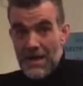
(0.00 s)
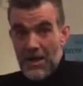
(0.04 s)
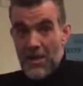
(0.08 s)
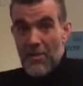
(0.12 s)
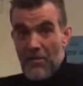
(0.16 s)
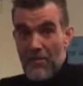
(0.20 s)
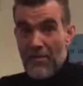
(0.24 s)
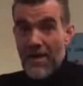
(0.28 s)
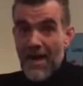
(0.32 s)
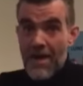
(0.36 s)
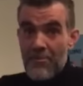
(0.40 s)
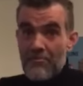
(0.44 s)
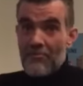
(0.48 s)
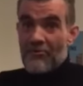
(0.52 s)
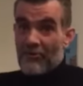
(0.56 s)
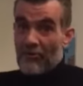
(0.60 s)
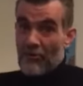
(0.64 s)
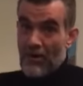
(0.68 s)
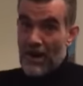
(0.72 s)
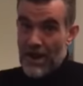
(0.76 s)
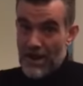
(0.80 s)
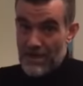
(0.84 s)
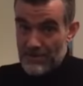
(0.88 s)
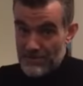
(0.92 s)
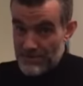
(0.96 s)
meme
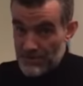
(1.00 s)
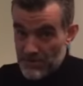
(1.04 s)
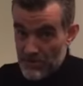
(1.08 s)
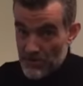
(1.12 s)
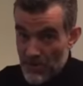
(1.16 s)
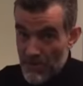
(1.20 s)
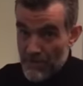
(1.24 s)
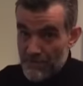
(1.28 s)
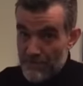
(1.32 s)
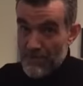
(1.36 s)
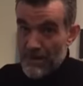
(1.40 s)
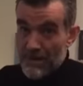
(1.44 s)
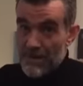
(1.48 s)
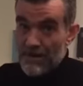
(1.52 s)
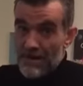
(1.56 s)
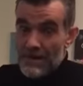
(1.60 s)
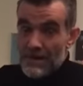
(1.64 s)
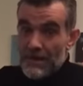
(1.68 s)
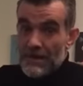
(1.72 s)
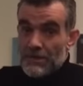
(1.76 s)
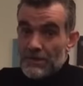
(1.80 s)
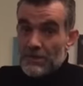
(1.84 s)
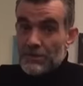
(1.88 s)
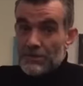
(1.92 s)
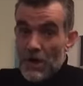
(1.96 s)
friends, who have been
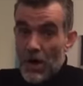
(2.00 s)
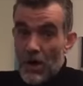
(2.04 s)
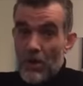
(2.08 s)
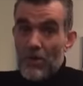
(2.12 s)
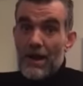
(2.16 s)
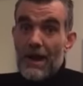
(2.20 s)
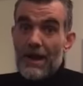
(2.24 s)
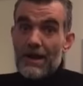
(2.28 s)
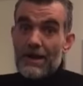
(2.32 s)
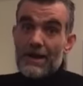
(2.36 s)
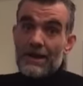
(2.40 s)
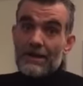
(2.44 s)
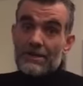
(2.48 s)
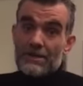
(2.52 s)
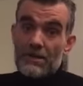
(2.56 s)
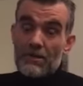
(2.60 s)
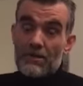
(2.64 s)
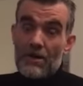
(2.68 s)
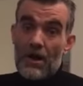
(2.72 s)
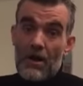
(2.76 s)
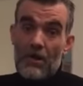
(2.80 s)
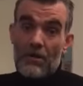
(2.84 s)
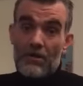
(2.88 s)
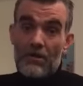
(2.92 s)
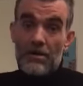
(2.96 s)
donating to
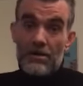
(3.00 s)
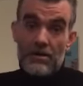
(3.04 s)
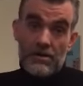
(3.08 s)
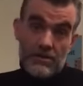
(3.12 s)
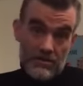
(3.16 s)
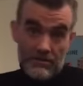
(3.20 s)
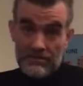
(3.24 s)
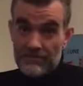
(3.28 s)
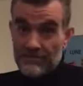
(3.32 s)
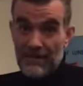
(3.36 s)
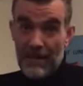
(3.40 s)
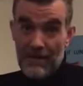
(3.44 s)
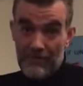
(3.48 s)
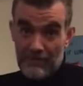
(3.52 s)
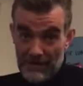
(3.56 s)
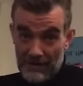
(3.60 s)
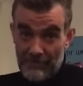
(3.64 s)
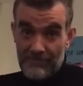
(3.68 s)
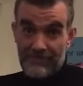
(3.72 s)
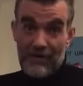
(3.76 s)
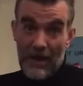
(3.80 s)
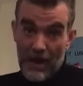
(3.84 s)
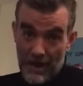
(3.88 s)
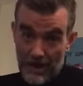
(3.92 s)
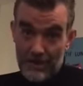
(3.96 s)
our family
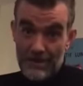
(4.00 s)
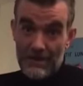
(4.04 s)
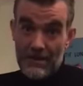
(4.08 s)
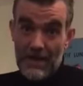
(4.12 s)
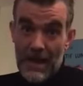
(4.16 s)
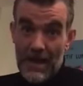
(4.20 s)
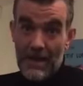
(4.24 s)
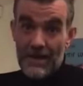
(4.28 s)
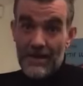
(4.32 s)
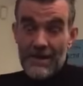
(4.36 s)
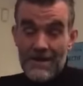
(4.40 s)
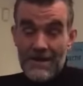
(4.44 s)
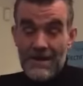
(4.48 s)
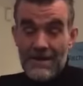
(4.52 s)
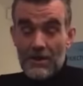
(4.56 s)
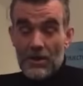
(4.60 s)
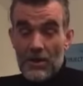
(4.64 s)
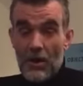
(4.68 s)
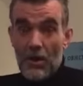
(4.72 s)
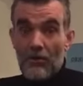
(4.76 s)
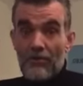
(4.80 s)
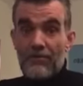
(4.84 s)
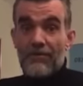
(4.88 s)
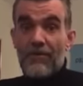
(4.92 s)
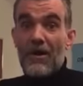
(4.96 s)
fund at
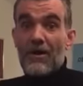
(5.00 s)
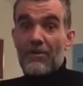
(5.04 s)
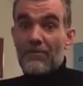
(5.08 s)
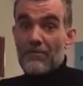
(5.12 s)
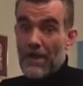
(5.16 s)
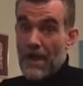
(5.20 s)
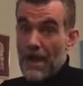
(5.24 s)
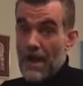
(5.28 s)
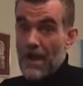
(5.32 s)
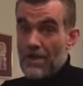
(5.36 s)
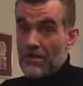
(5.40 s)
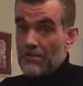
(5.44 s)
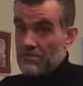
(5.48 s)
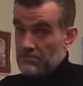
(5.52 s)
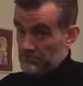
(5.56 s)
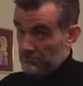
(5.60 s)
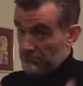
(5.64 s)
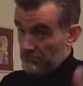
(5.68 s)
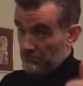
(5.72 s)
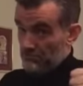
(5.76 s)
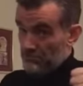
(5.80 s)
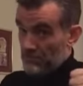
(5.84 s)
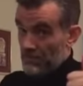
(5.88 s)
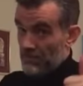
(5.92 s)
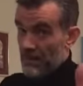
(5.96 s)
GoFundMe.
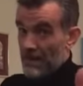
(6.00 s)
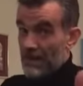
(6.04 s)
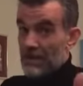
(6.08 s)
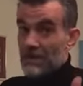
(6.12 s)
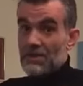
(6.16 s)
Thank